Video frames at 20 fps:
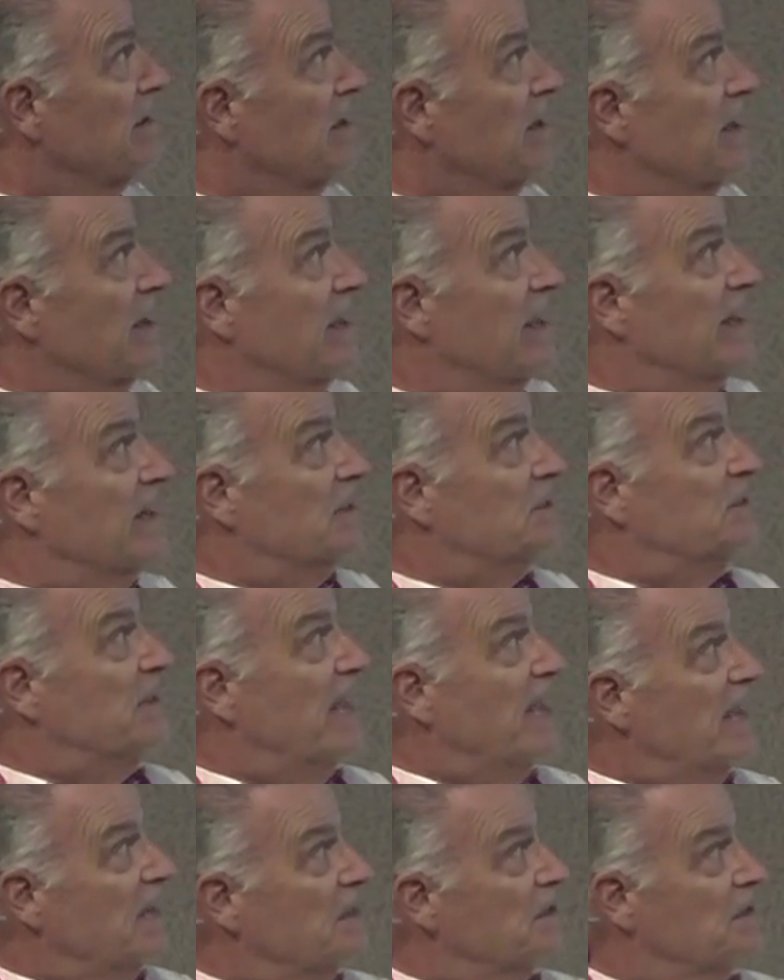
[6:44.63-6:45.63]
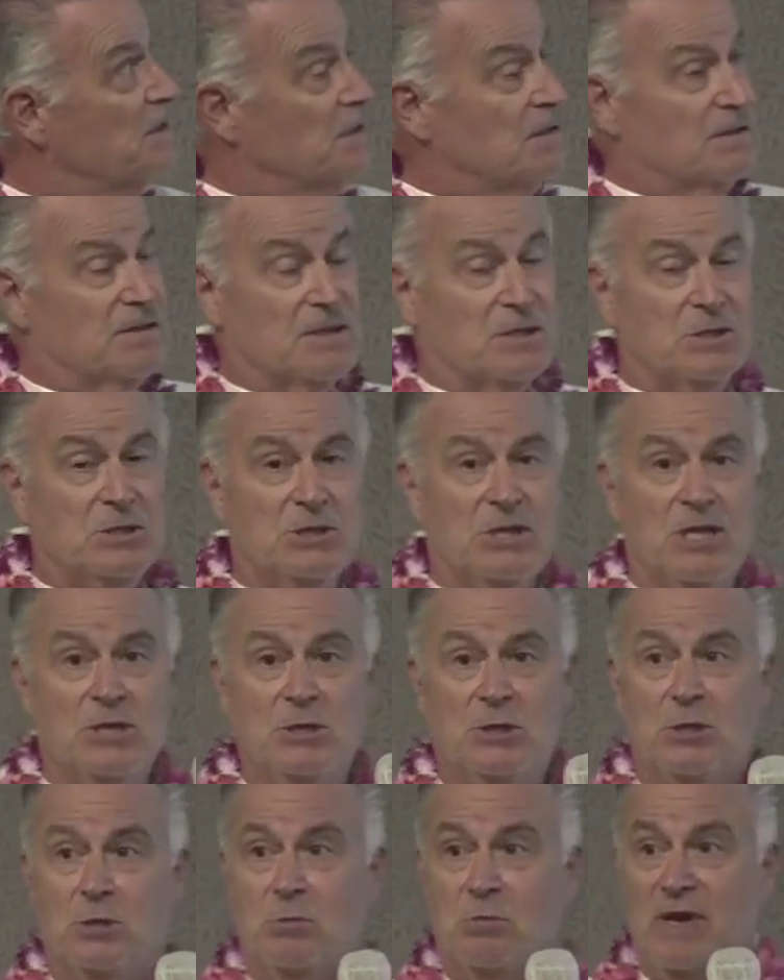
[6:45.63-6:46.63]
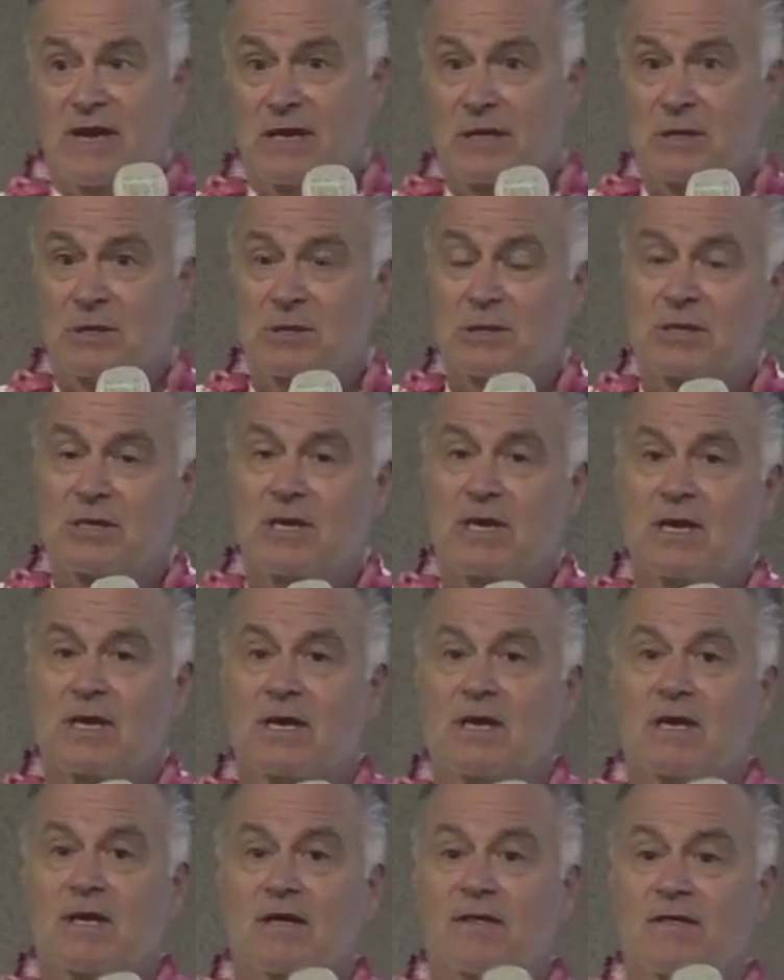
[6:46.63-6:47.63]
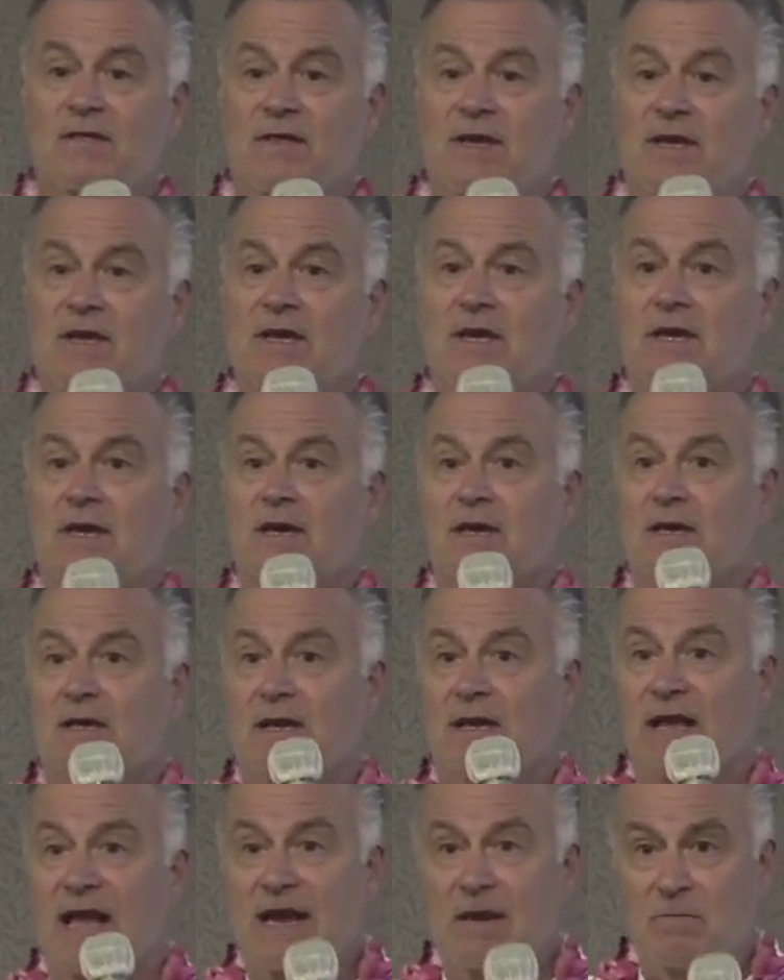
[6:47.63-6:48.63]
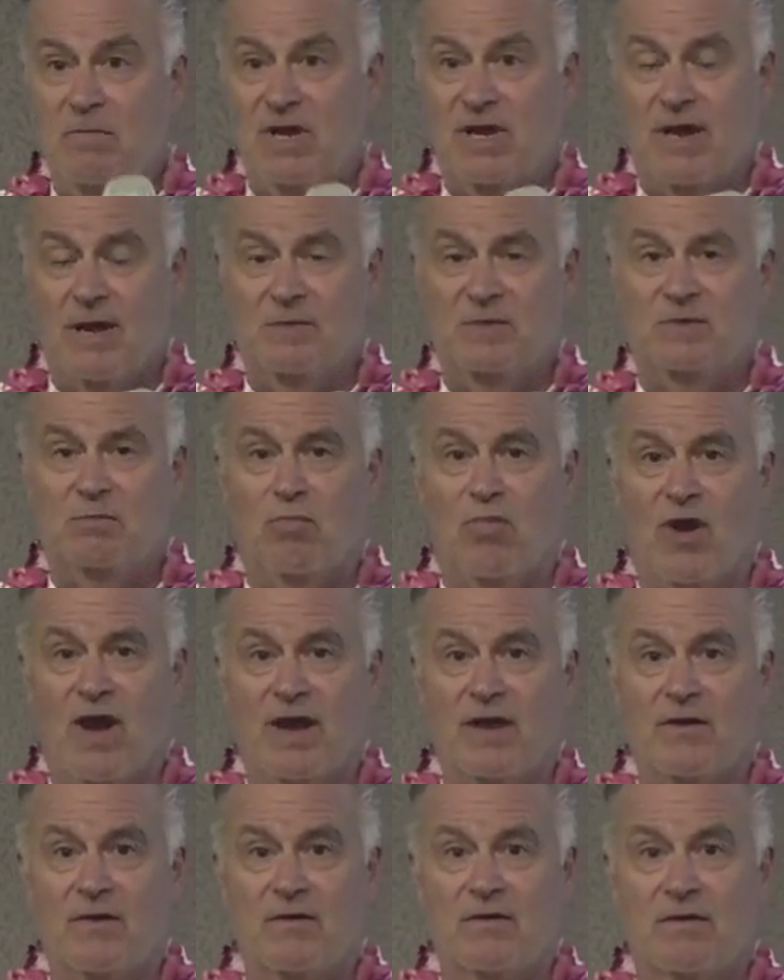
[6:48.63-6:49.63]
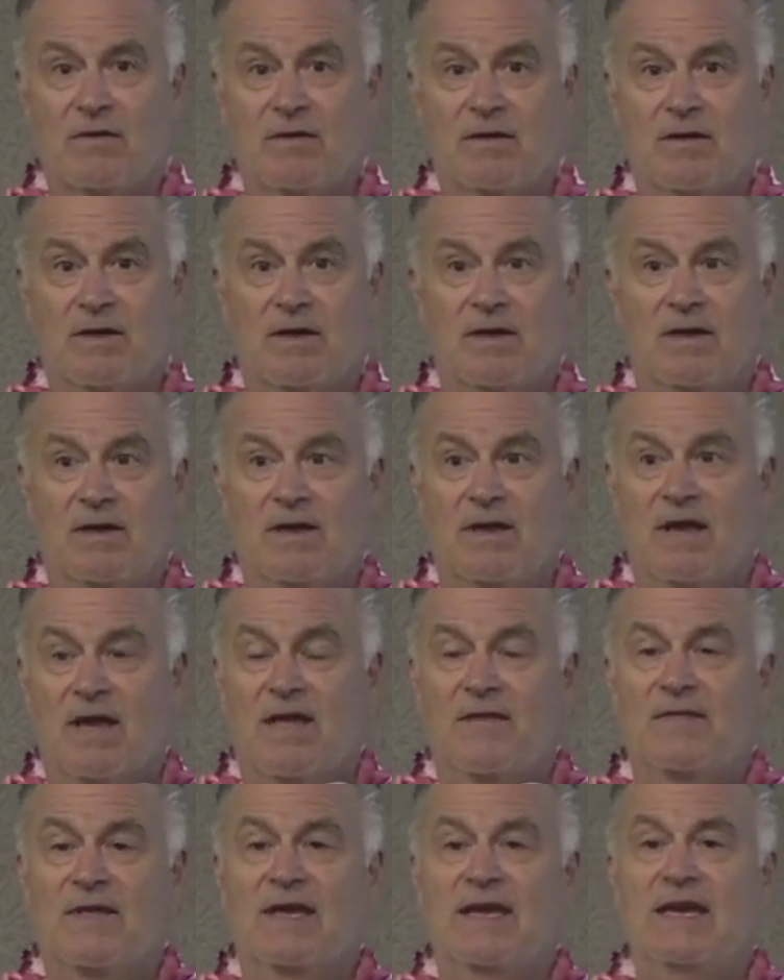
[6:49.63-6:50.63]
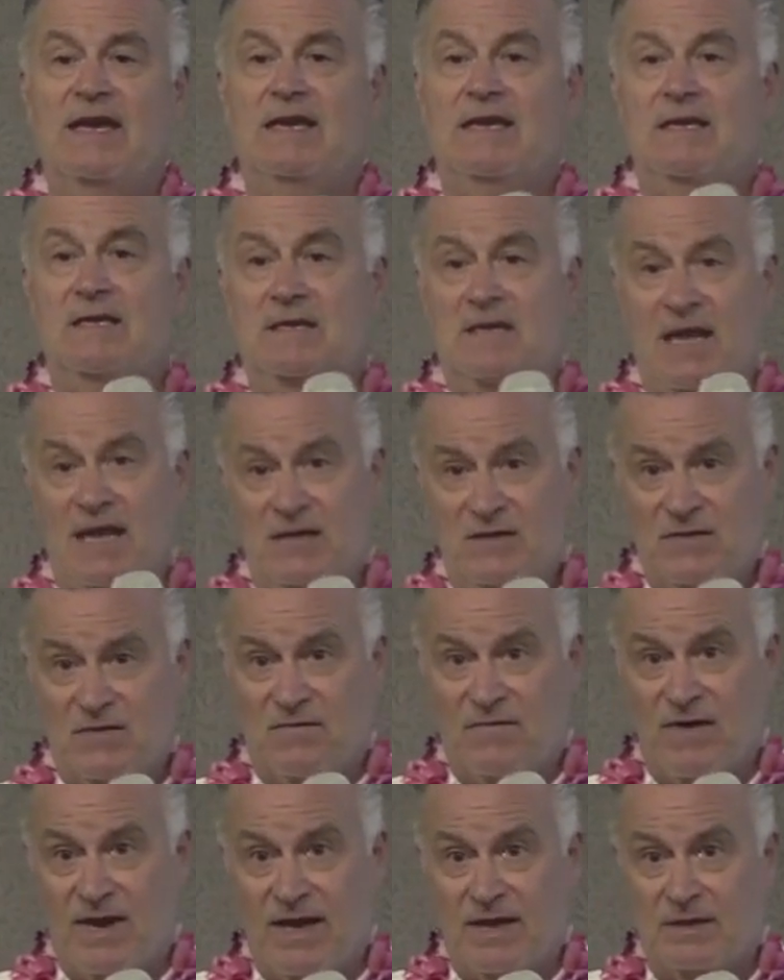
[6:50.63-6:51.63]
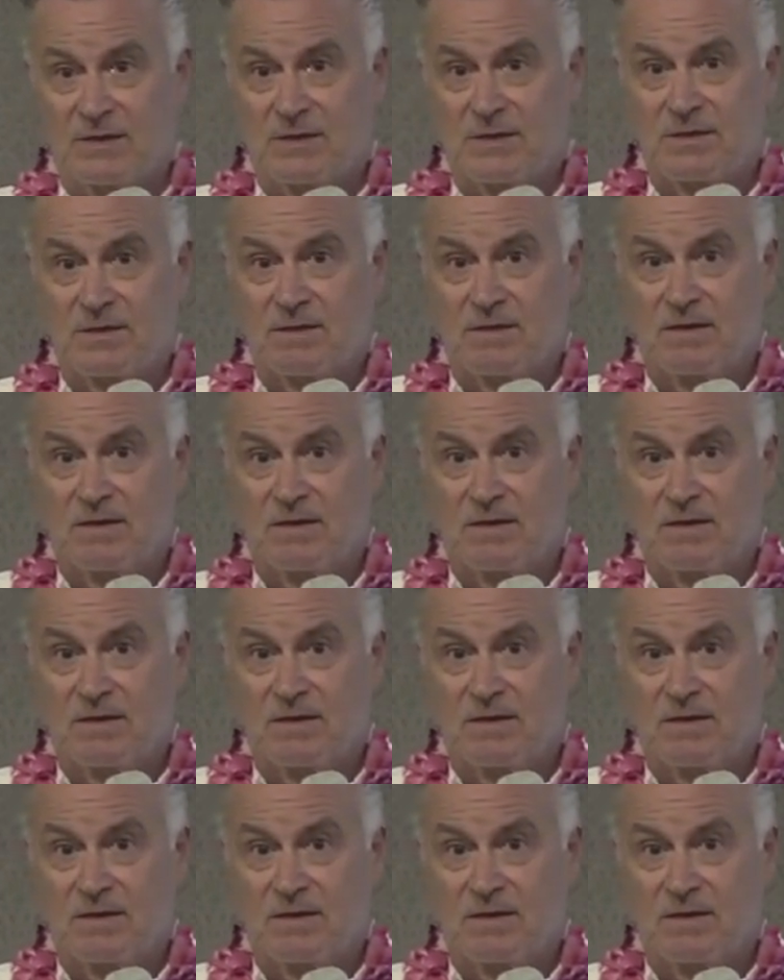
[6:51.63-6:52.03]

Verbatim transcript: And as that, the sun shrinks, the light becomes brighter and the heat intensifies.